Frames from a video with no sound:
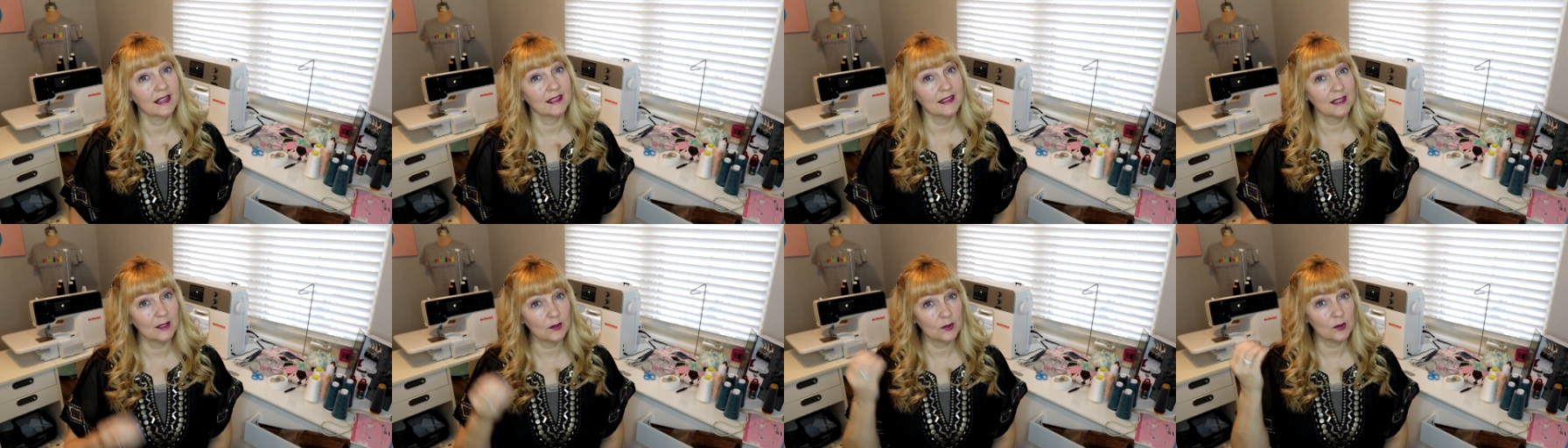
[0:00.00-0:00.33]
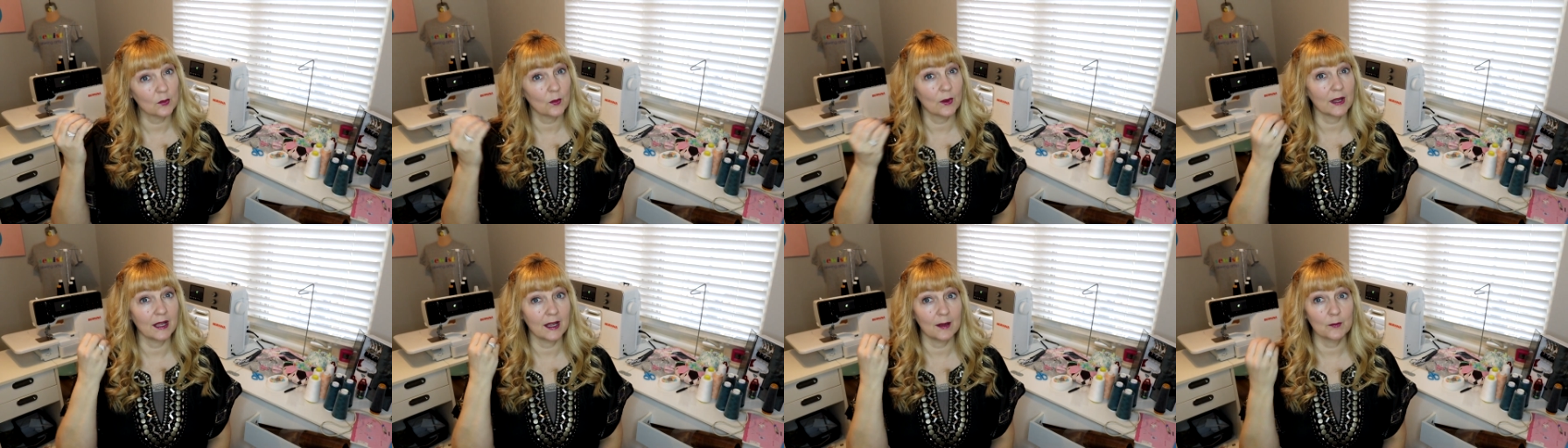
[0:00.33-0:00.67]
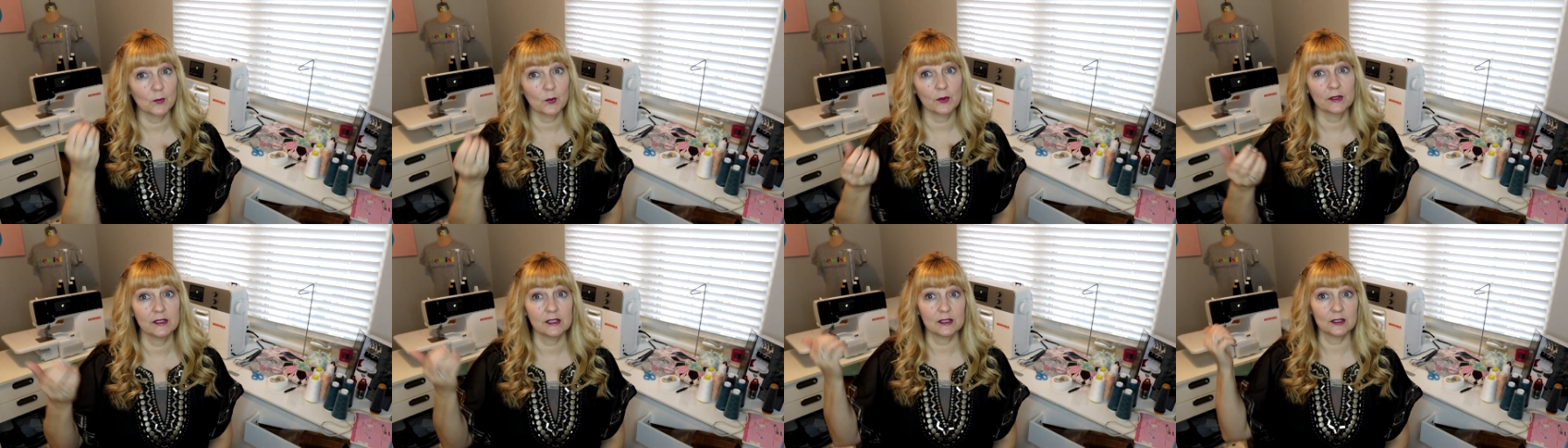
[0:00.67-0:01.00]
I think the way
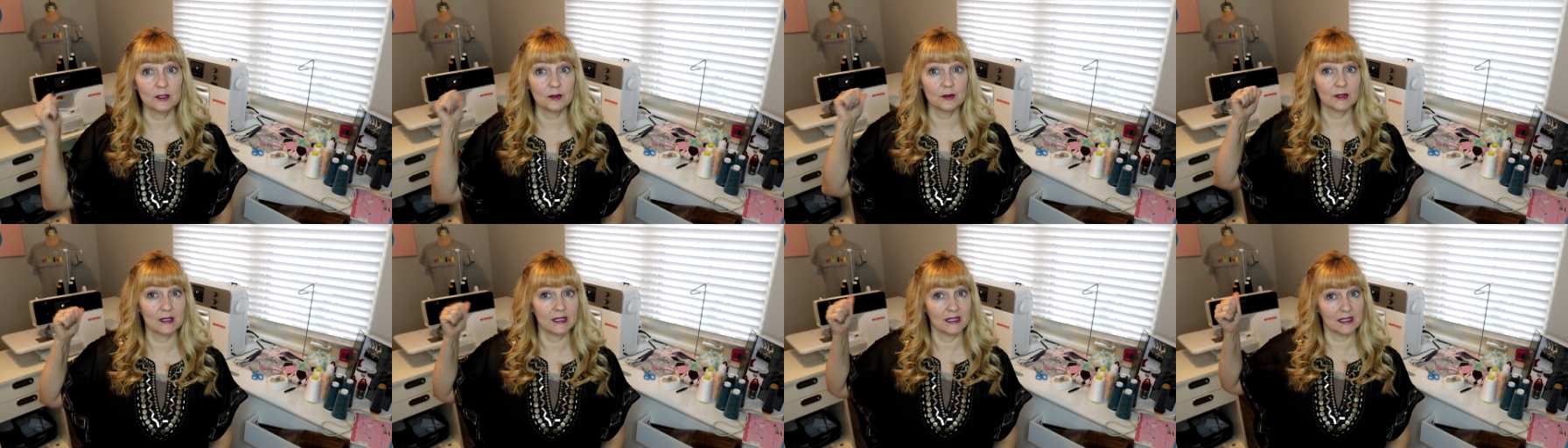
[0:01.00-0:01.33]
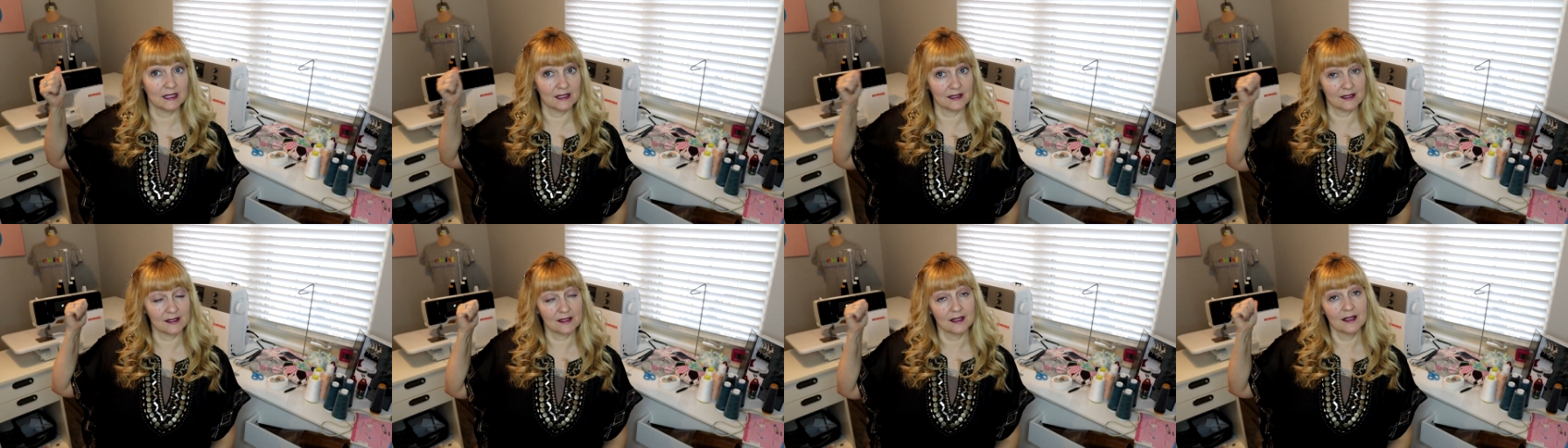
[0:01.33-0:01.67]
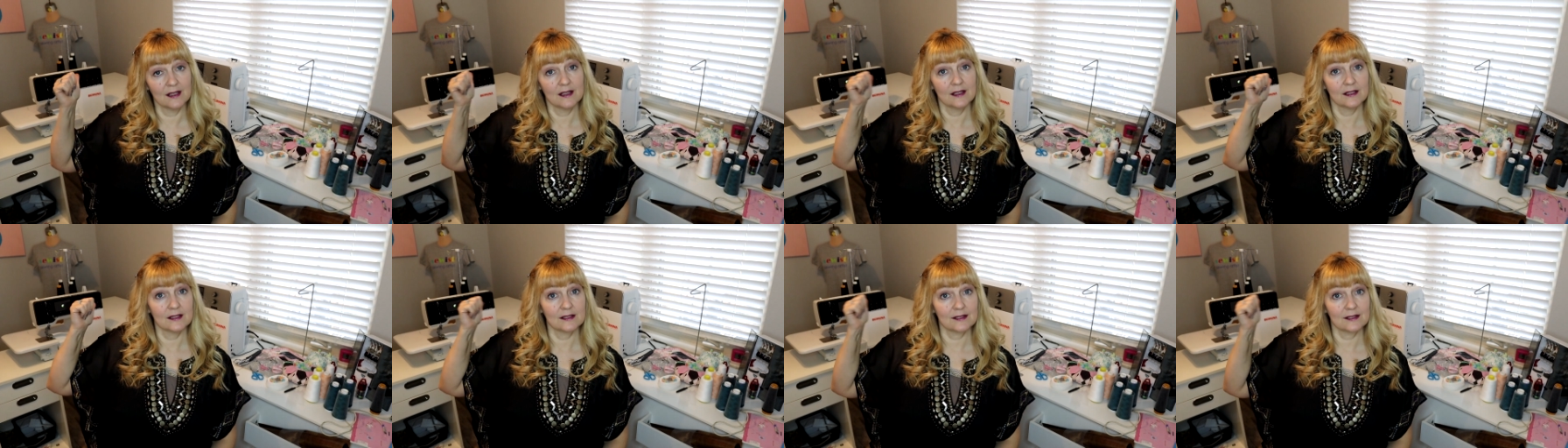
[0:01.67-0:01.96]
I'm going to do it is